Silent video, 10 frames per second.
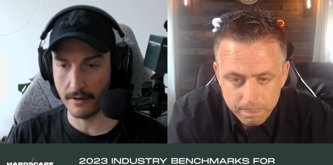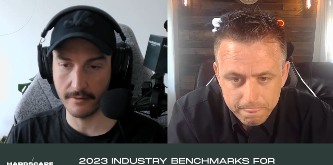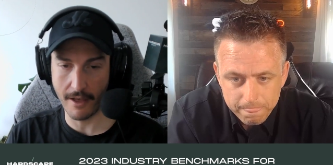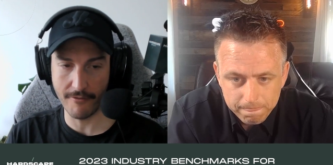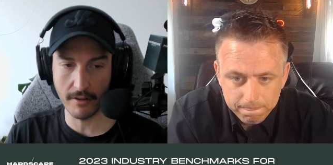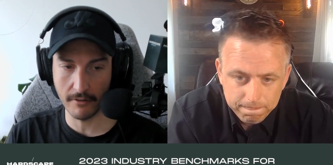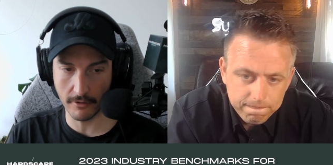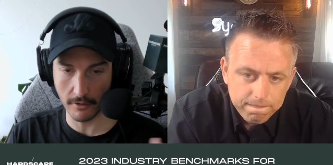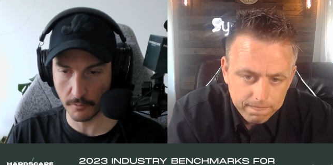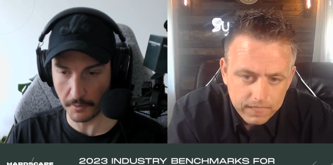Speaker 1: to 70.
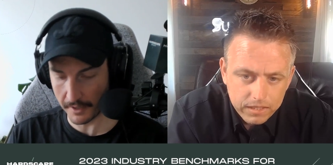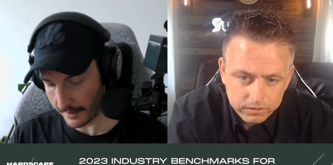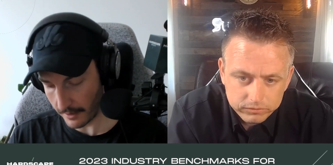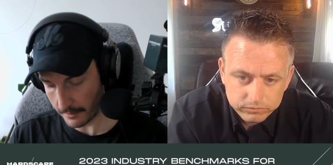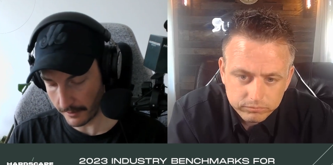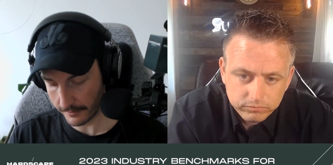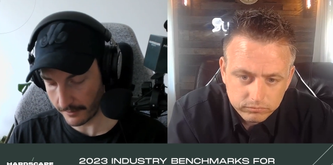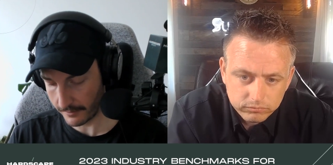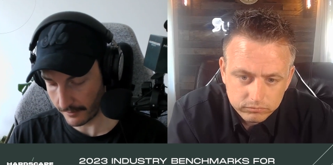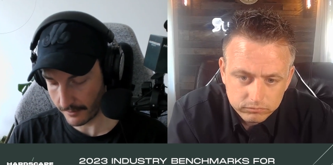So split it down the middle,
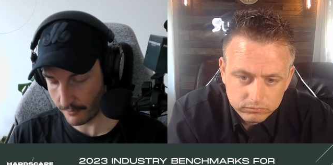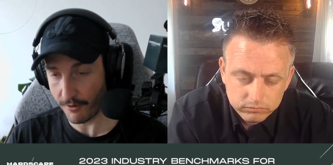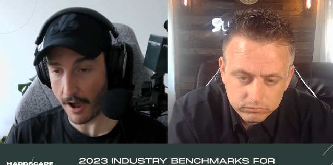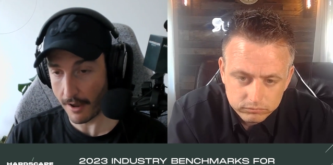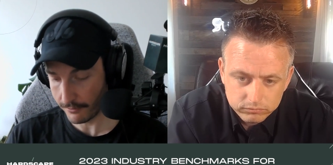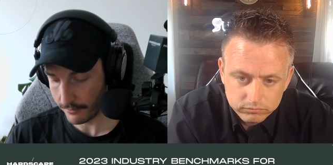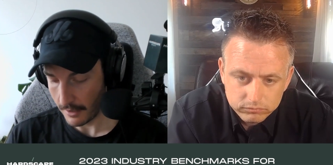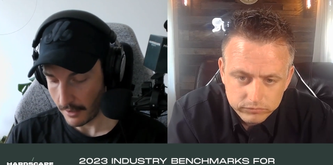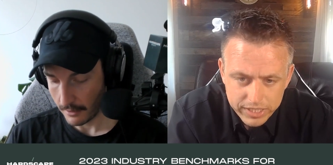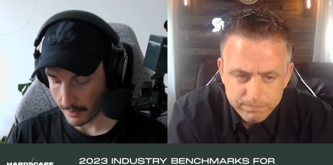say 65.
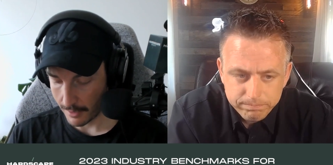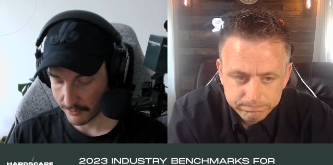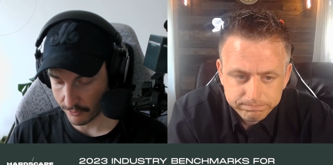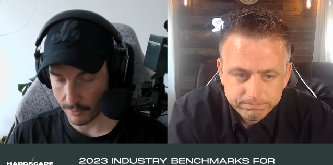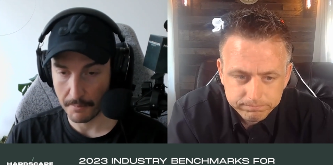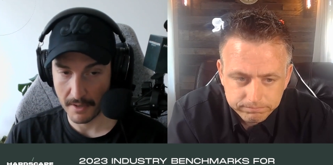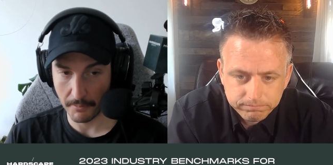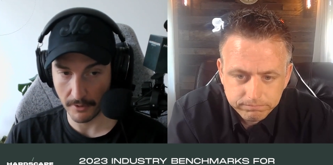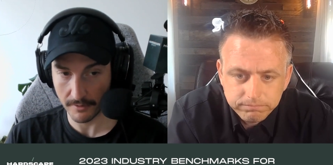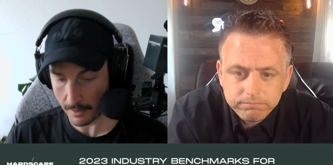Yep. Times three
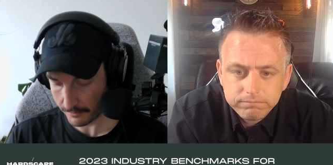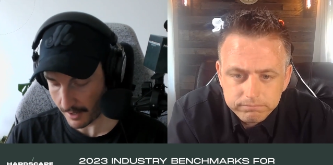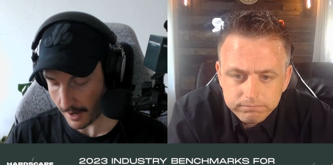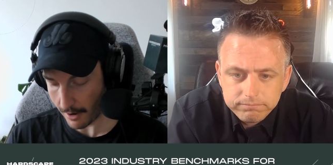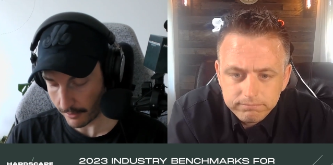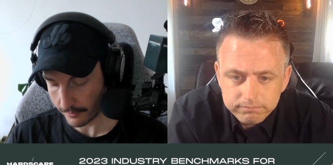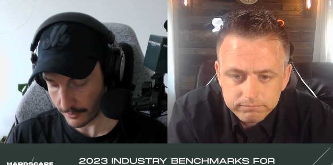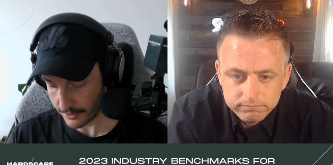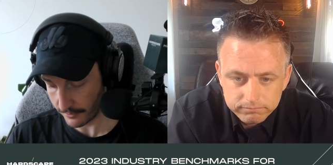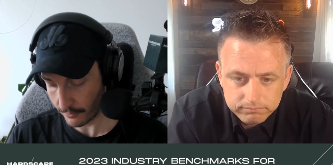people times eight hours,
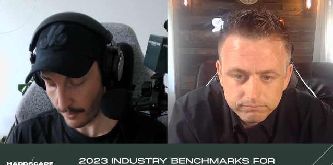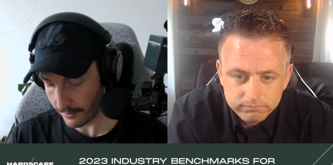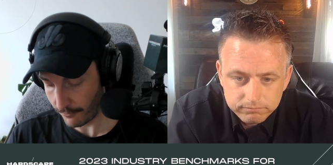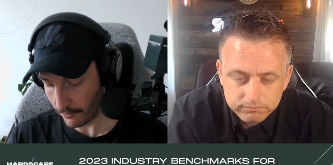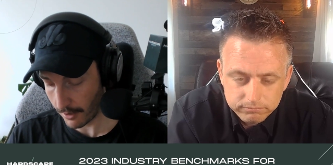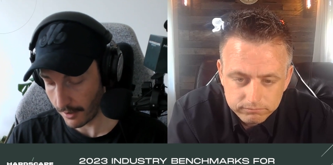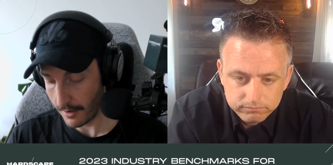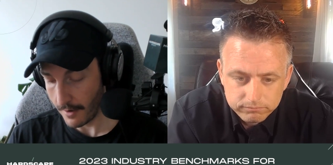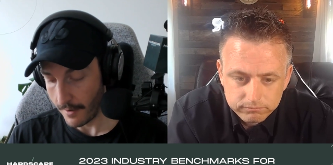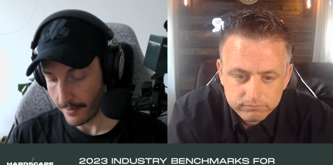which is 24.
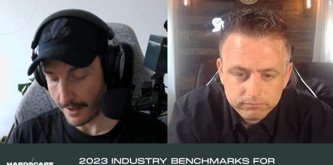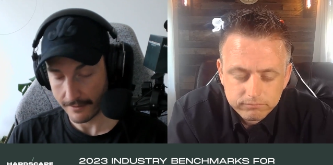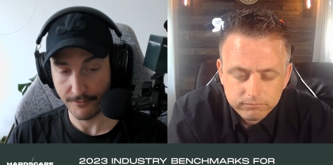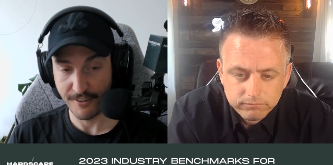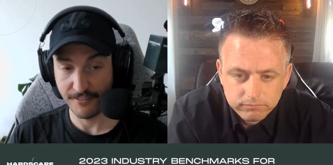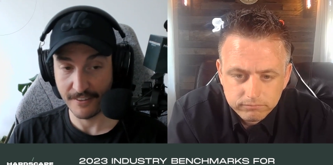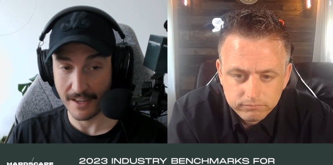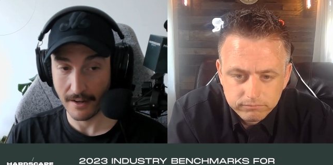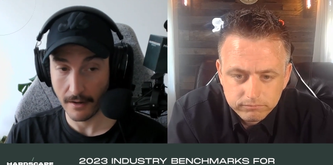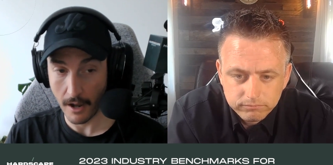That's
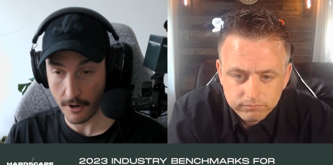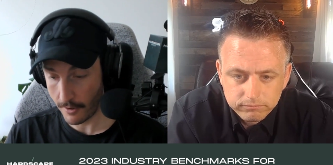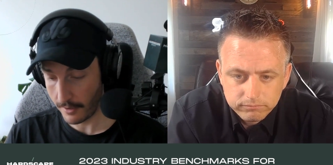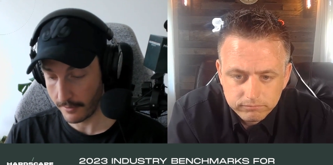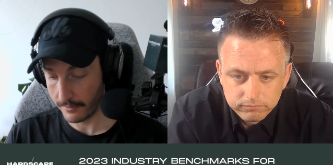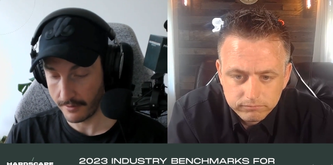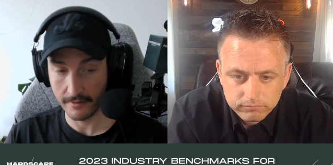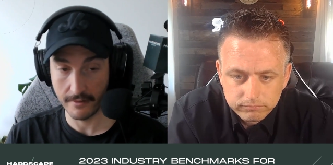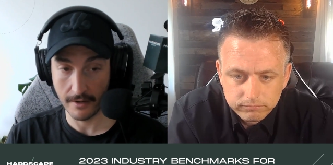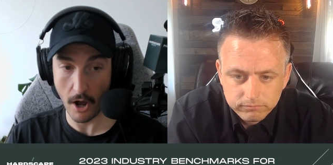$1,560,
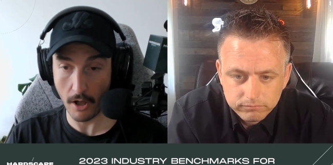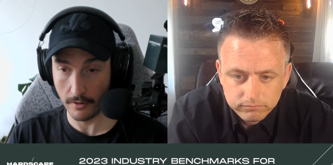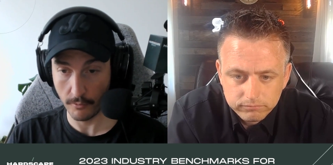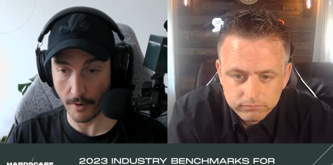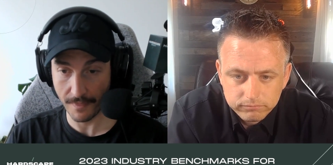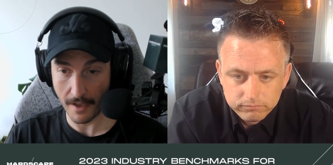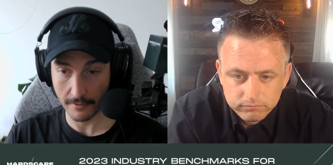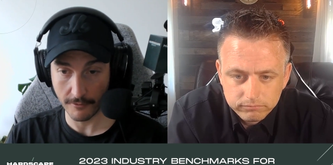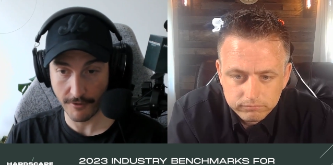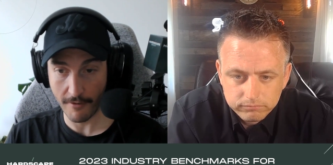
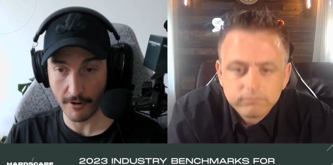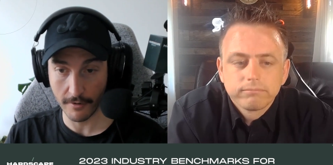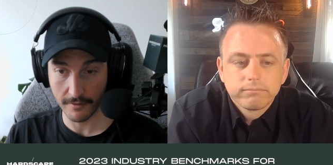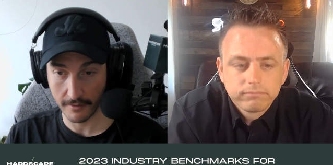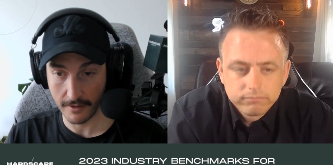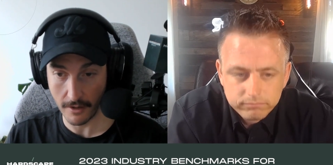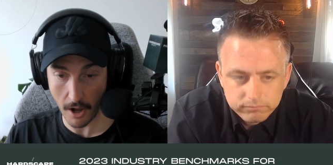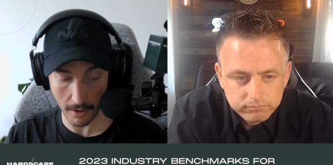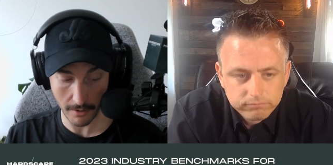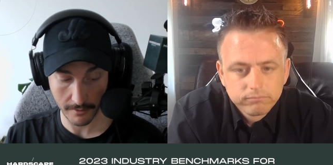
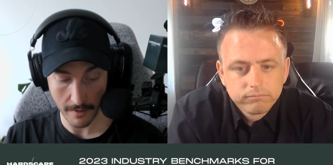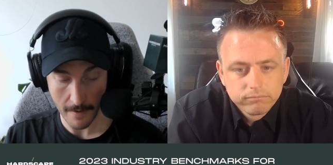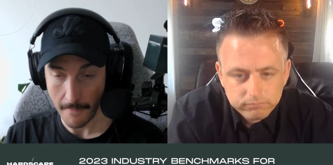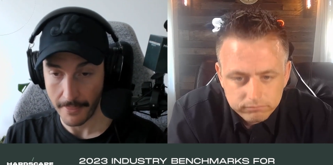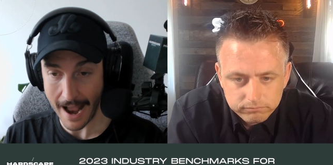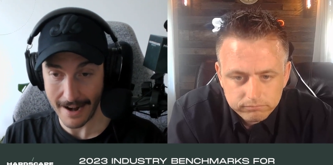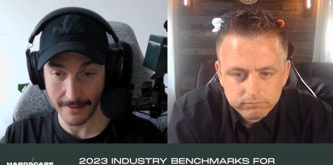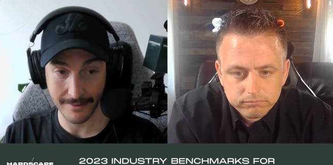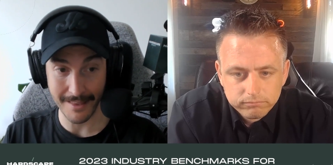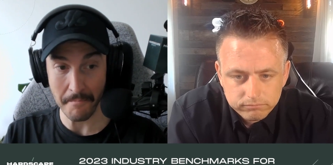$1,560. That
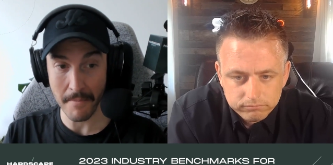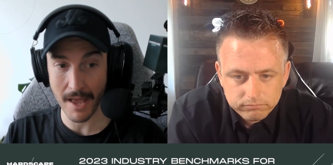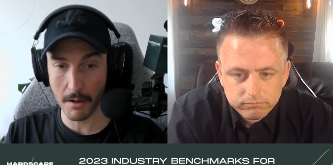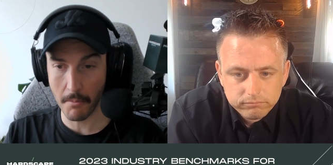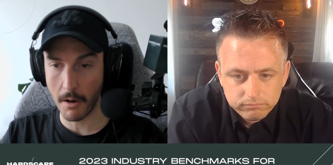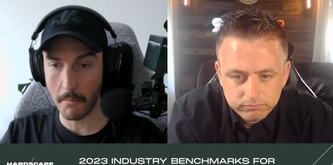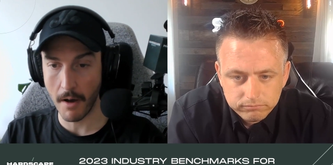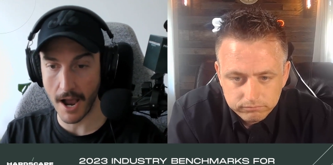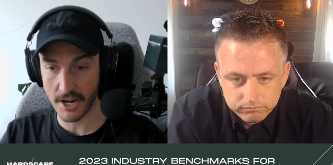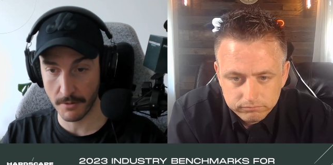is the minimum
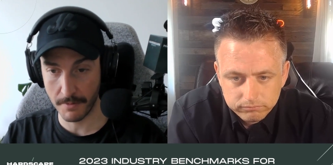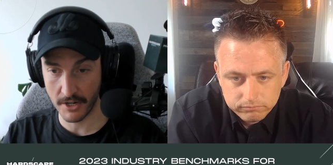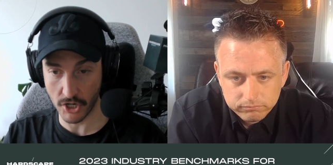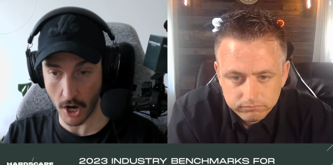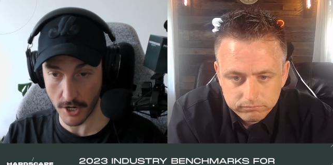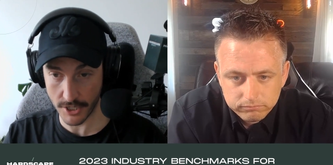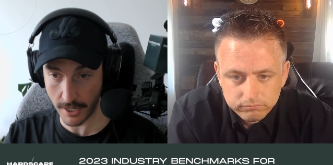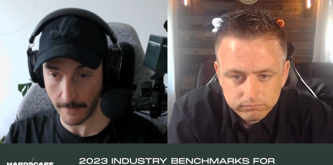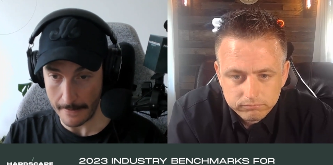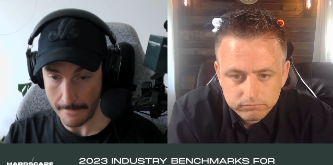I should be charging